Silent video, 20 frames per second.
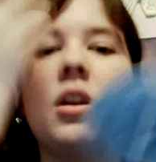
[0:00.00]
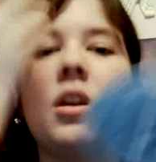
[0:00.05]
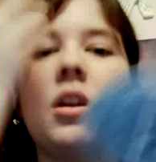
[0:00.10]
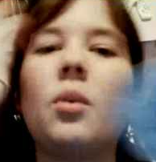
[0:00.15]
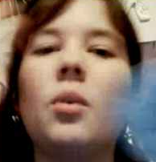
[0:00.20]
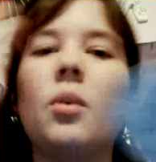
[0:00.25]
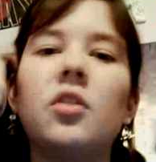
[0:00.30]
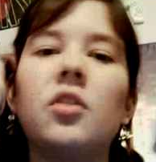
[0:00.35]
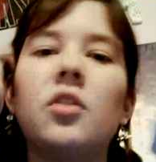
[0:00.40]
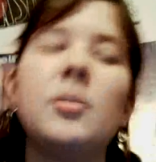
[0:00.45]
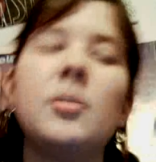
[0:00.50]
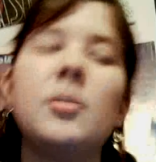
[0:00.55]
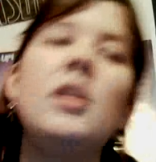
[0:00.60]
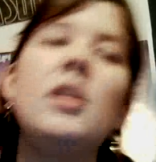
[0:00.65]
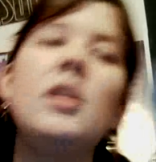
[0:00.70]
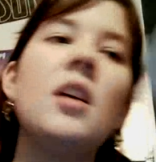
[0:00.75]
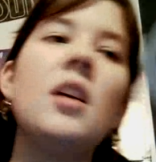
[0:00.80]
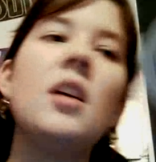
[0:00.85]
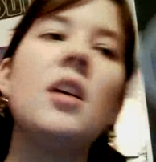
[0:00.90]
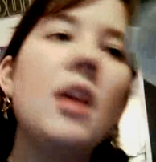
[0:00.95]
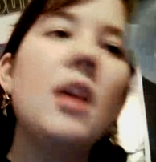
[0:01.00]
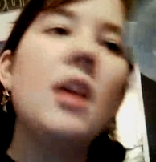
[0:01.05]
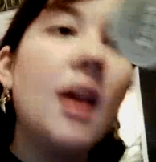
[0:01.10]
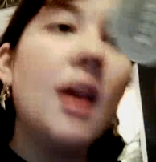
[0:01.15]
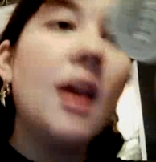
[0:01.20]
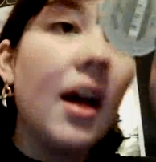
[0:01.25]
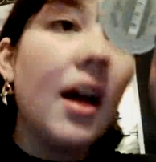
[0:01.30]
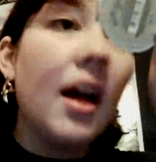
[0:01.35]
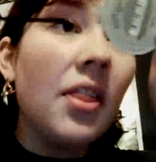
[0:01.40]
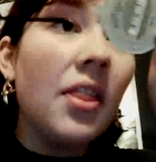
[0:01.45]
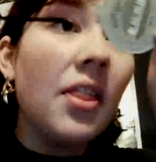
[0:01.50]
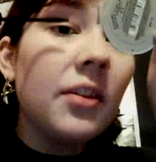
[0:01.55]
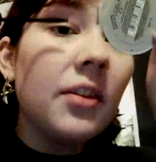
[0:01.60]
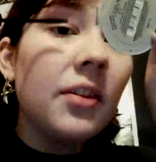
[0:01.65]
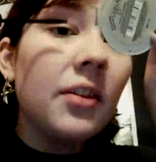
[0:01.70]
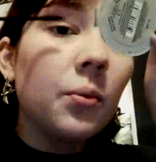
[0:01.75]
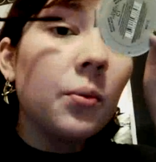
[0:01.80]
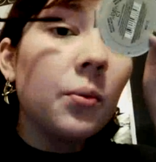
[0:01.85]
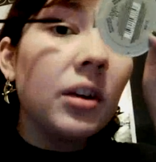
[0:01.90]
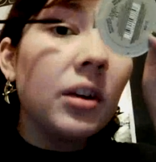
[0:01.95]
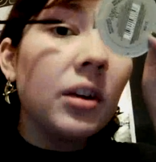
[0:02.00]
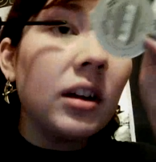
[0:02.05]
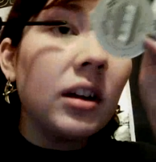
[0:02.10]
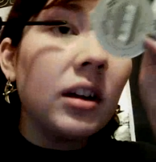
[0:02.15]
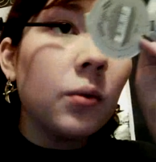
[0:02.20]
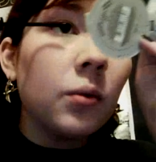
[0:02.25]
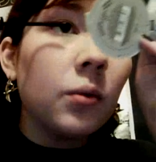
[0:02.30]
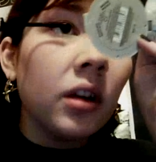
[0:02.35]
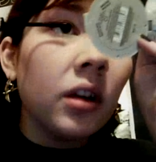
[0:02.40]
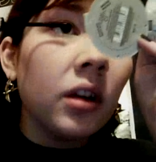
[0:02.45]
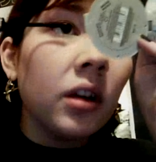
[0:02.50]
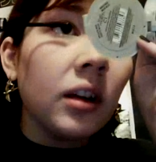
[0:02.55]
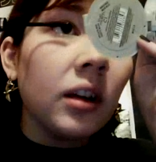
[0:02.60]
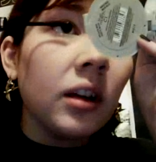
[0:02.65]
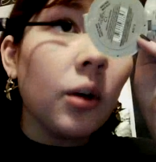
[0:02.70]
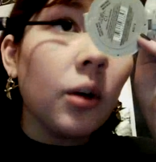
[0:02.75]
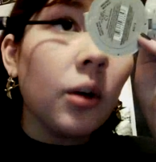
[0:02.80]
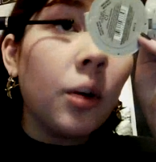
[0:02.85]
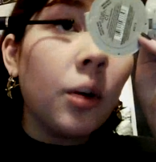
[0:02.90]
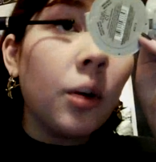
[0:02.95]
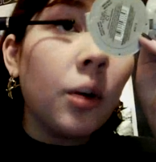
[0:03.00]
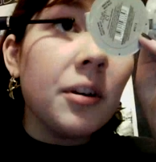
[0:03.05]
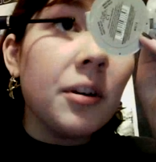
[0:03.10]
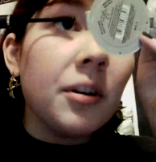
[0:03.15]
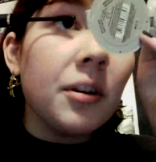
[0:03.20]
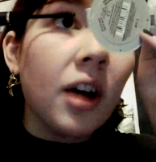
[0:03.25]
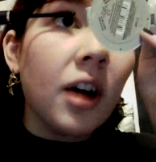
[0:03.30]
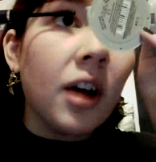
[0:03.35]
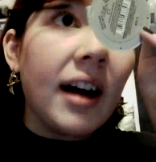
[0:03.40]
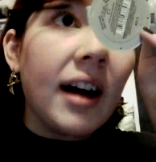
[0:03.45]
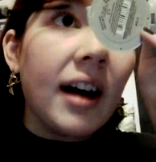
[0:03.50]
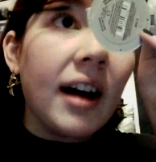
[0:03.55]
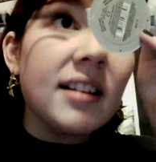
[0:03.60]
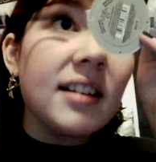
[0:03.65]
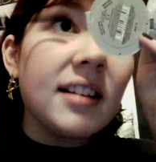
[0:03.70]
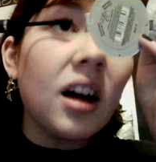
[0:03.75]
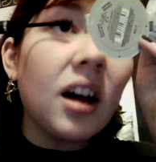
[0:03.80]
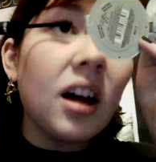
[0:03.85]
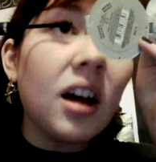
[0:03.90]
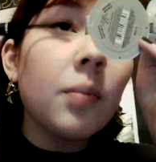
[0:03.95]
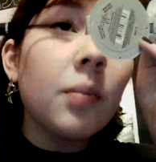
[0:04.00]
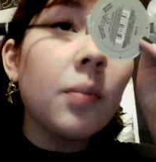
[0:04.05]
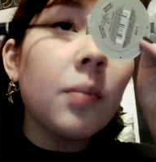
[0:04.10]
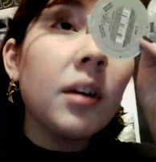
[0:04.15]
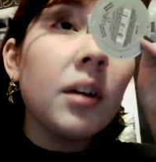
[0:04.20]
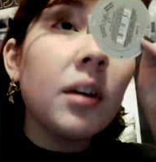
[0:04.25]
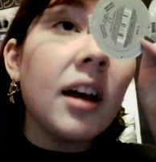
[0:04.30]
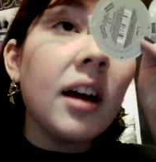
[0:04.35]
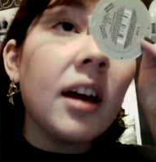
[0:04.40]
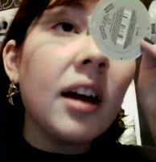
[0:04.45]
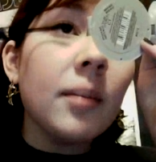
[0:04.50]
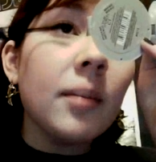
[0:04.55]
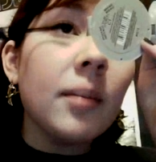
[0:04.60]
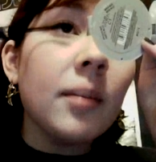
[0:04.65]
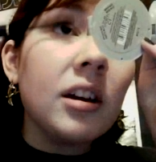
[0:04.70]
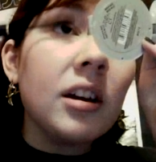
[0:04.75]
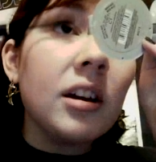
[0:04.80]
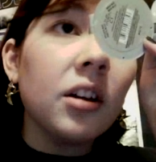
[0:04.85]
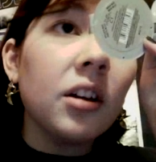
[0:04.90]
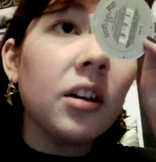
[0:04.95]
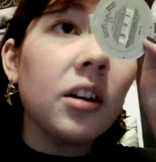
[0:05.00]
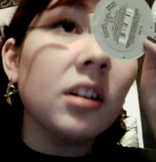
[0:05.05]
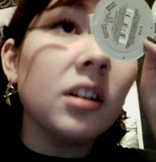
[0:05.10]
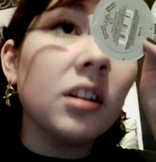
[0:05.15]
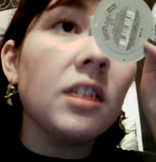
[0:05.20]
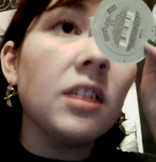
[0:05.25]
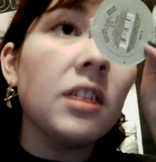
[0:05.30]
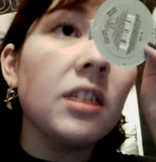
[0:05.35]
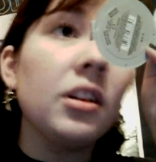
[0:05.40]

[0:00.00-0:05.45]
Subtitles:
It works for me. And this really, really will open your eyes up and make you look even a